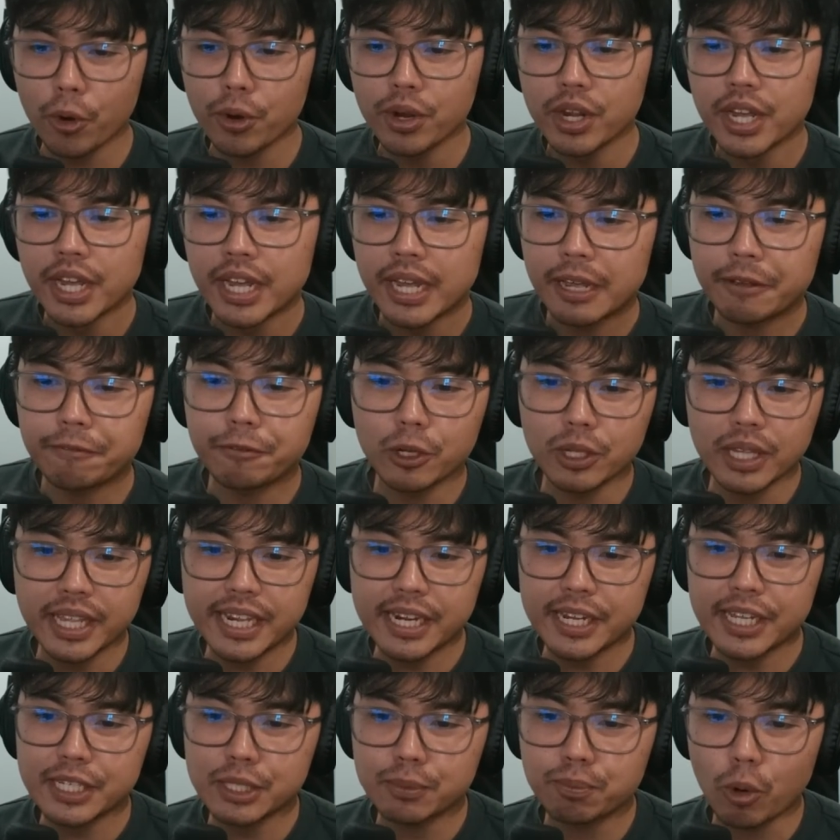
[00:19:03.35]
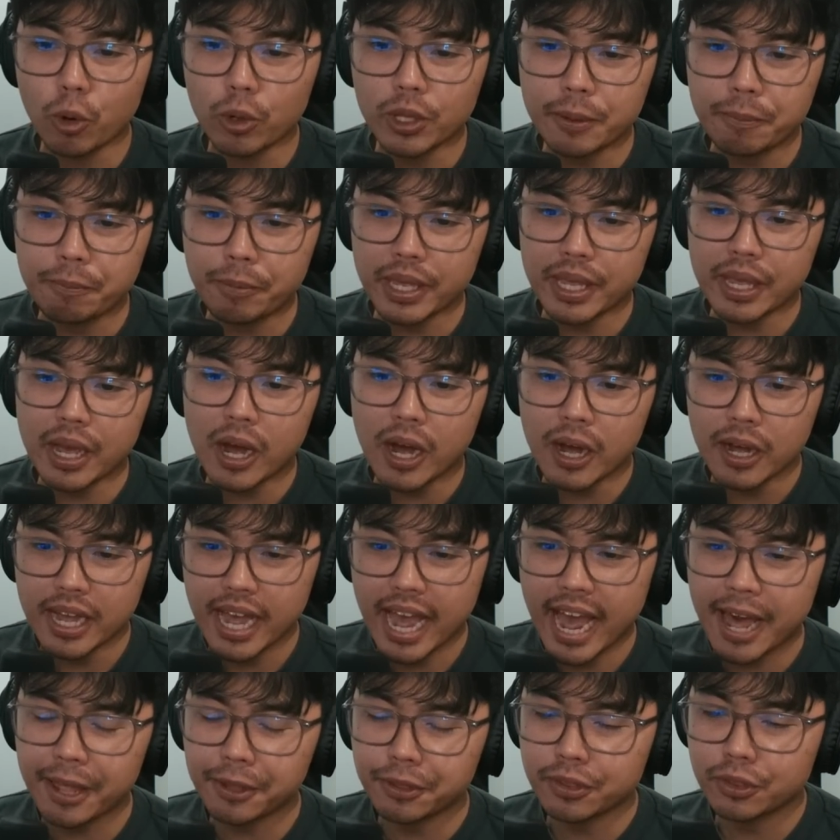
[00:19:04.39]
If your leader is Brawly BR,
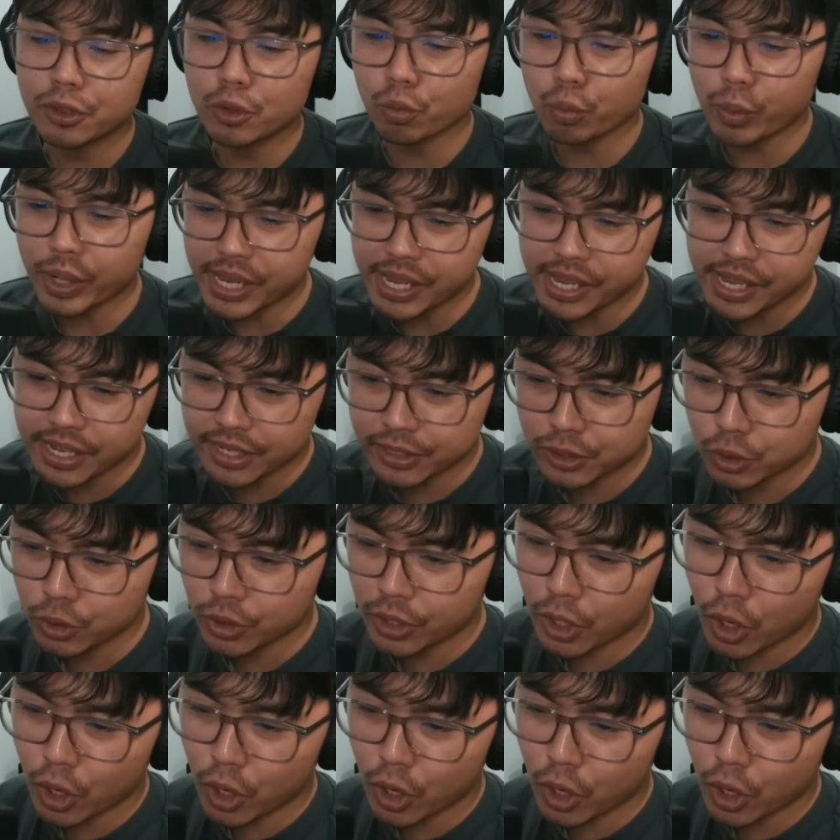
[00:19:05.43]
add 3 to the